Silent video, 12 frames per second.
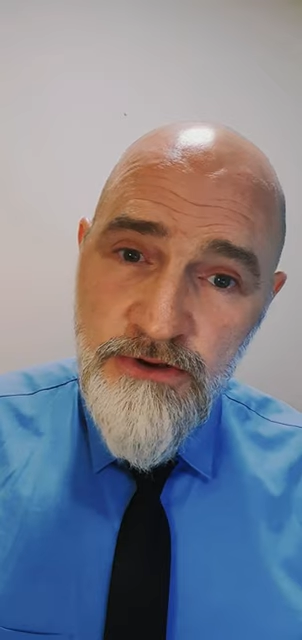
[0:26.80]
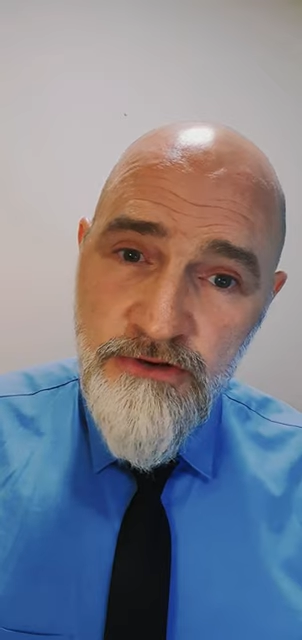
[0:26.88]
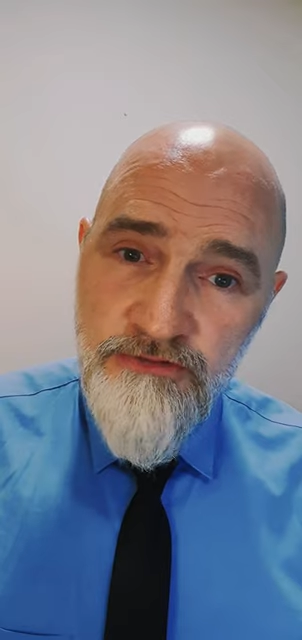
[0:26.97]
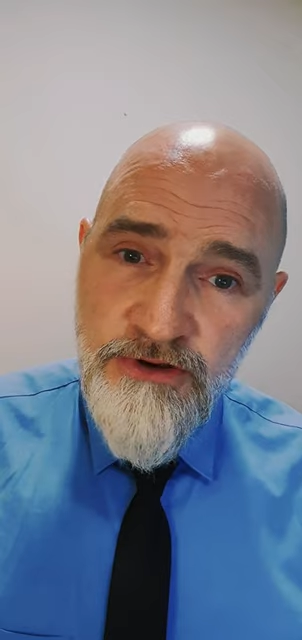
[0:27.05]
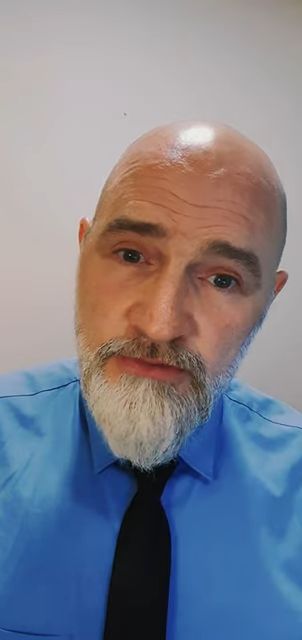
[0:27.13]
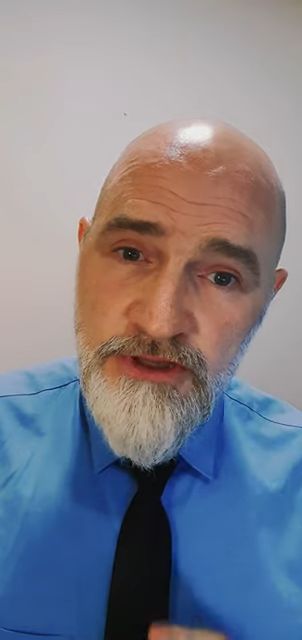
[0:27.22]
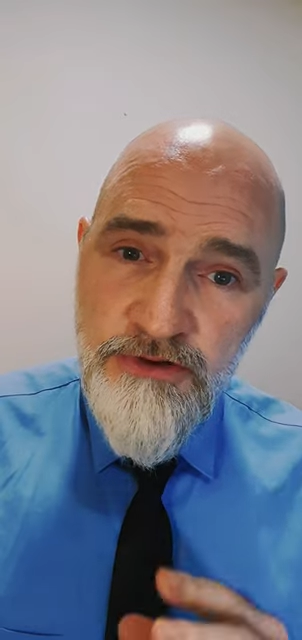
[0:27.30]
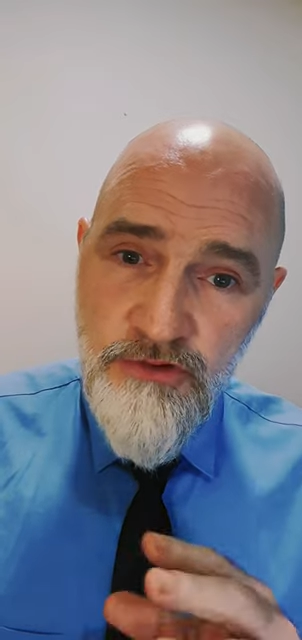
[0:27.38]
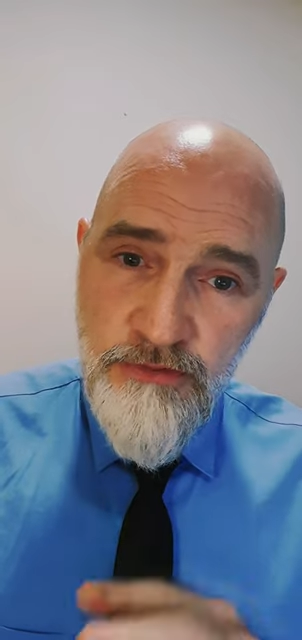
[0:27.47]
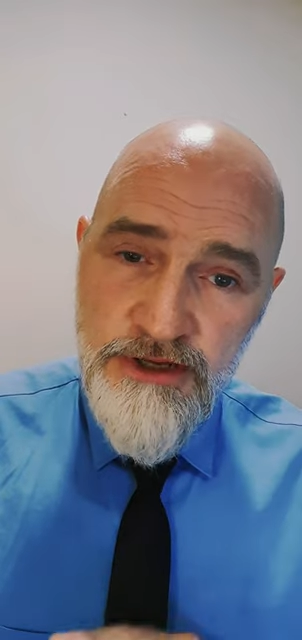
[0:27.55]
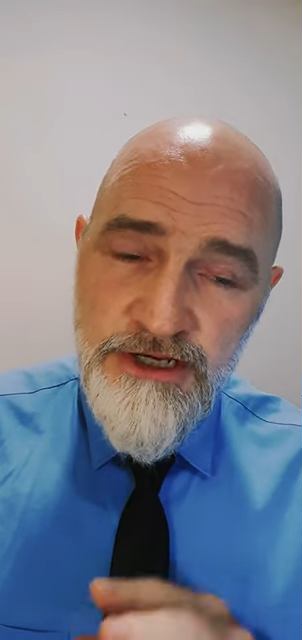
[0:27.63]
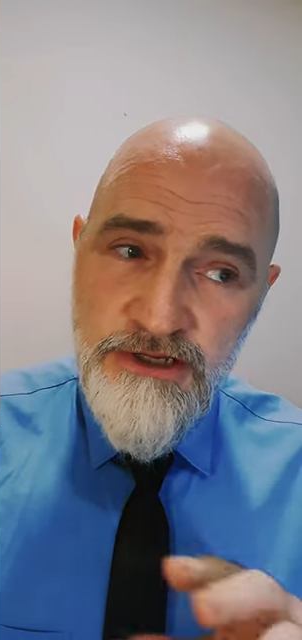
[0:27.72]
from the
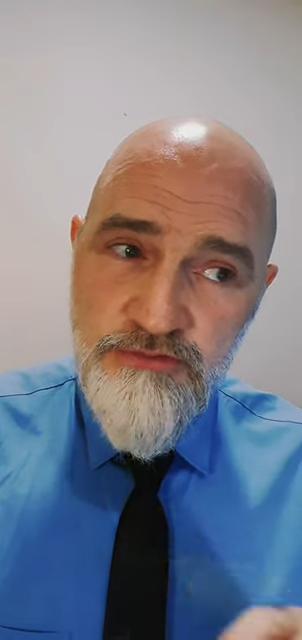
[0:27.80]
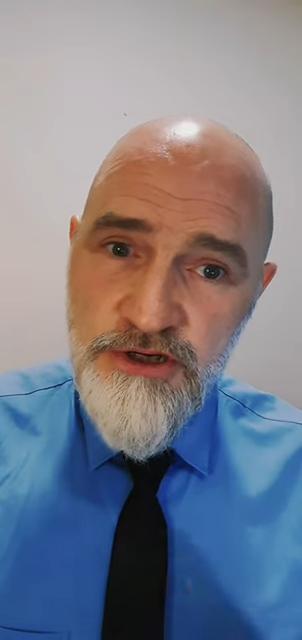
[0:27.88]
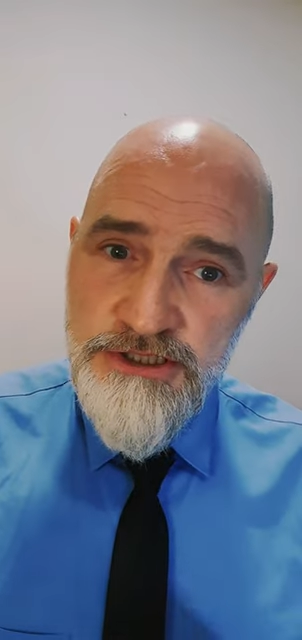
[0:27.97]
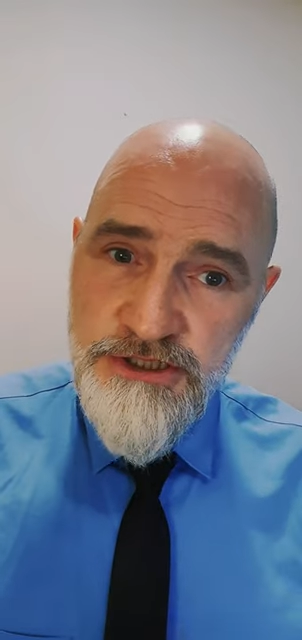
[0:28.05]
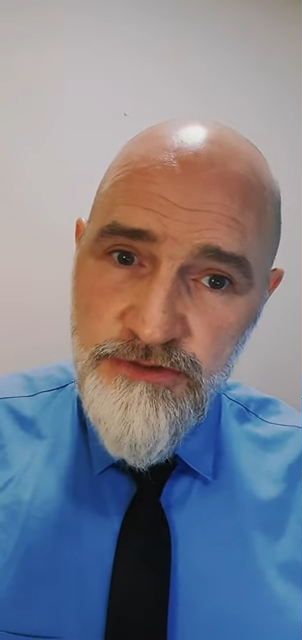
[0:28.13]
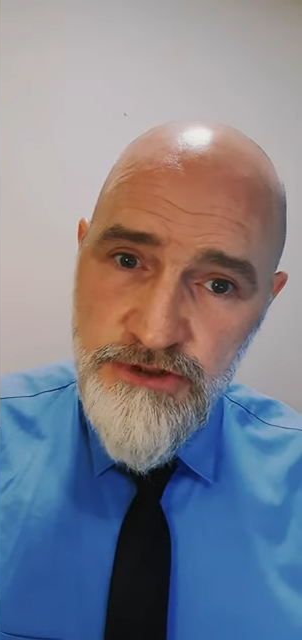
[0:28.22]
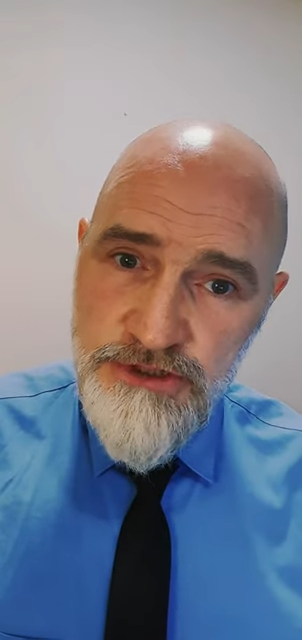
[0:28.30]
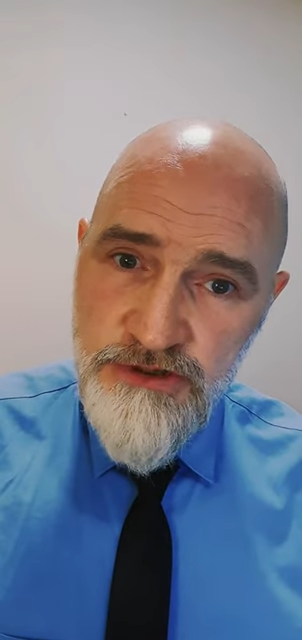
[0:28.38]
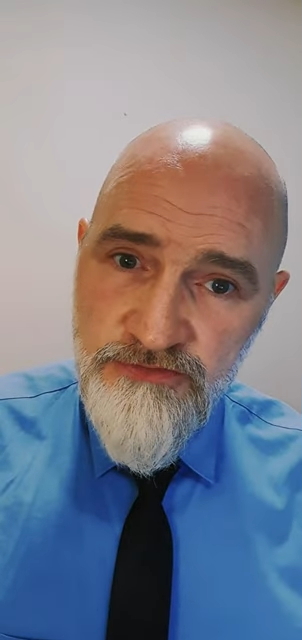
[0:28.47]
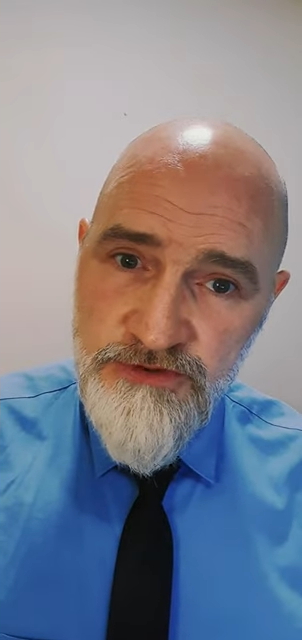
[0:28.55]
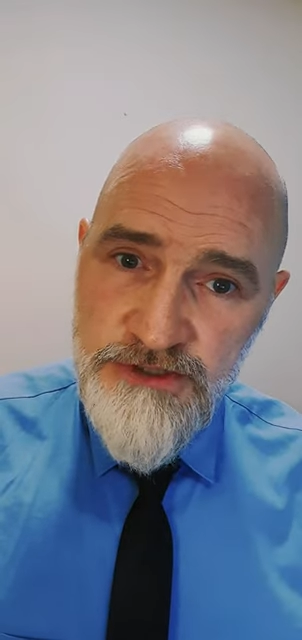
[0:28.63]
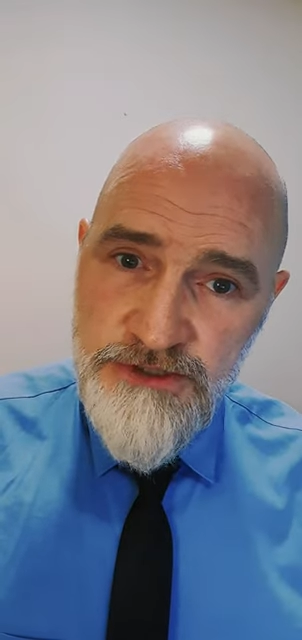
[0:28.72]
Romanian prosecutor's
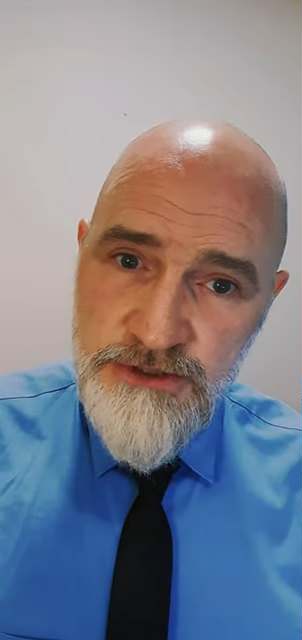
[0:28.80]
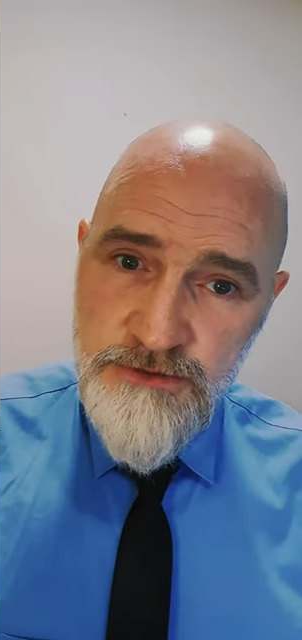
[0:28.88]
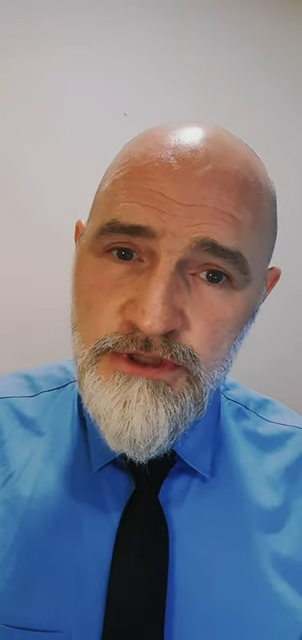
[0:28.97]
office.